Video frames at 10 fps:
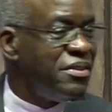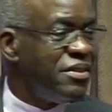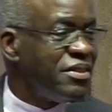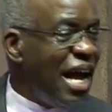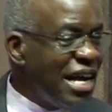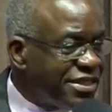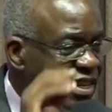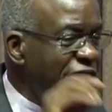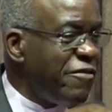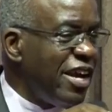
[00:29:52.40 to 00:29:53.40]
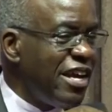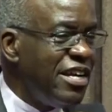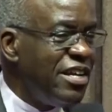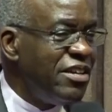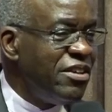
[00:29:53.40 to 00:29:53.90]
Thanksgiving
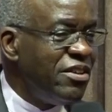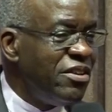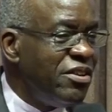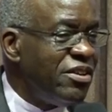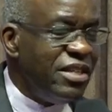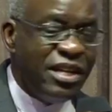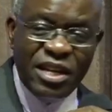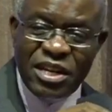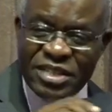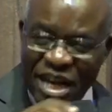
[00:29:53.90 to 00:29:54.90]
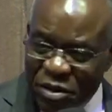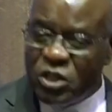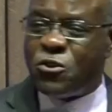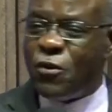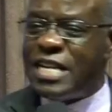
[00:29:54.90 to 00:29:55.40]

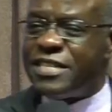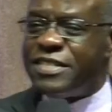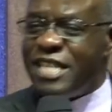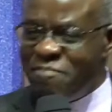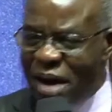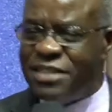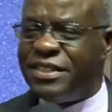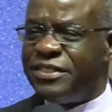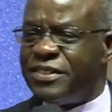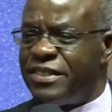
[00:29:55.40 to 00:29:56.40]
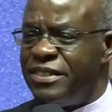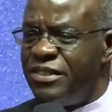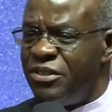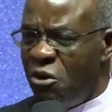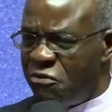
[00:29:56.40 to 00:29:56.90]
demonstrates the mercies
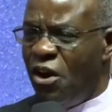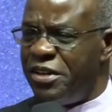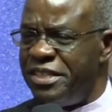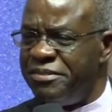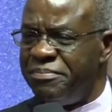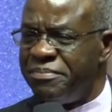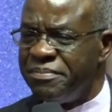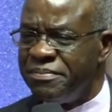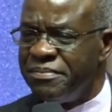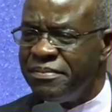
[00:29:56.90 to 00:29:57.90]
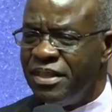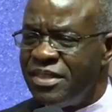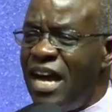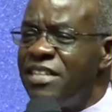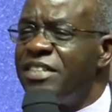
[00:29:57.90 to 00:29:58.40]
of God.
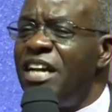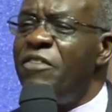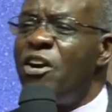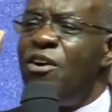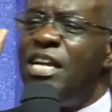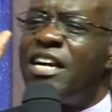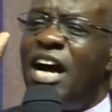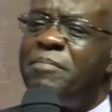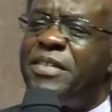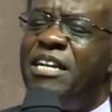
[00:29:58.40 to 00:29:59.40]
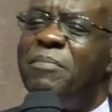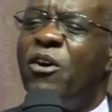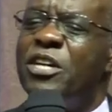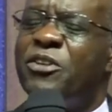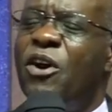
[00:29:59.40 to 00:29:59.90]
Thanksgiving only comes in
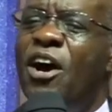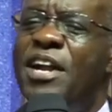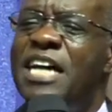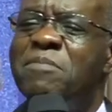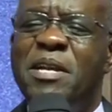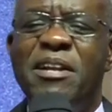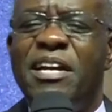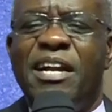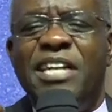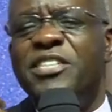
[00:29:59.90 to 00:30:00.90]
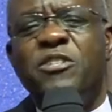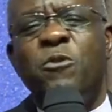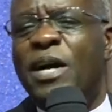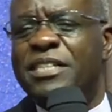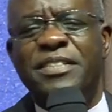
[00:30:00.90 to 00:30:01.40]
because God has been gracious to
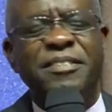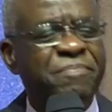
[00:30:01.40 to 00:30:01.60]
us.